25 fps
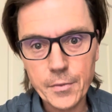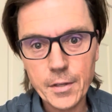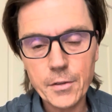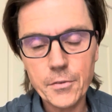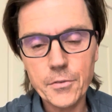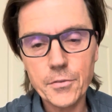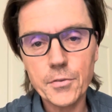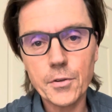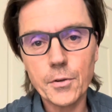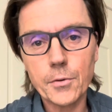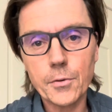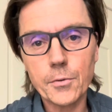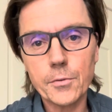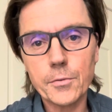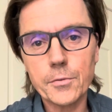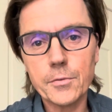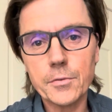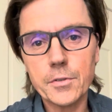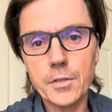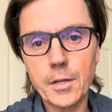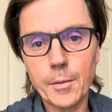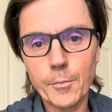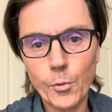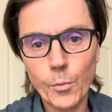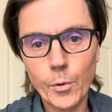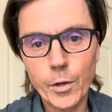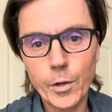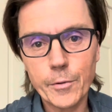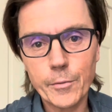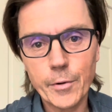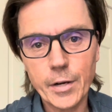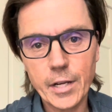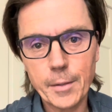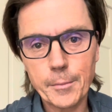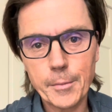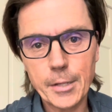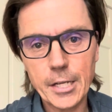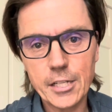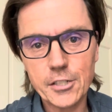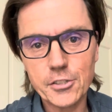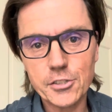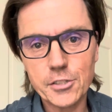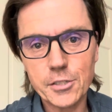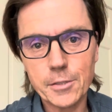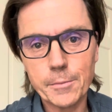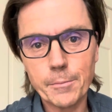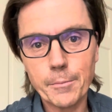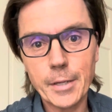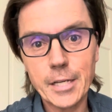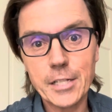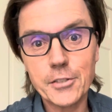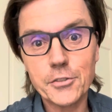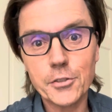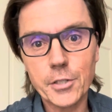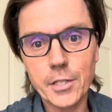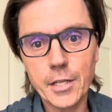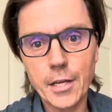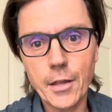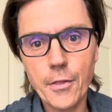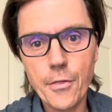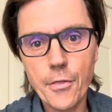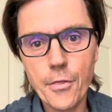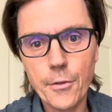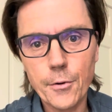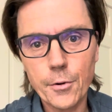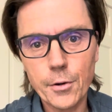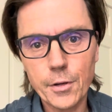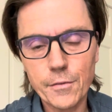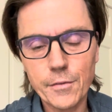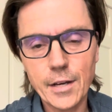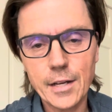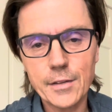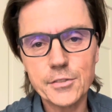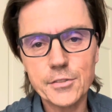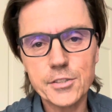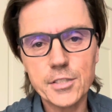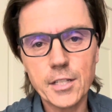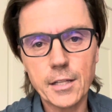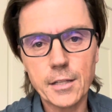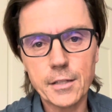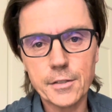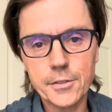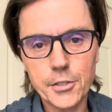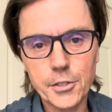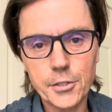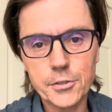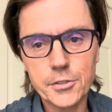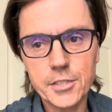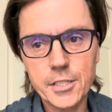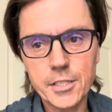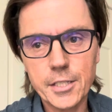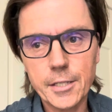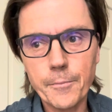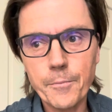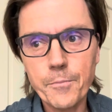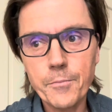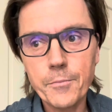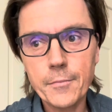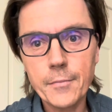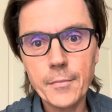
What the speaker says: So number one recommendation, make sure you get 35 solid years in.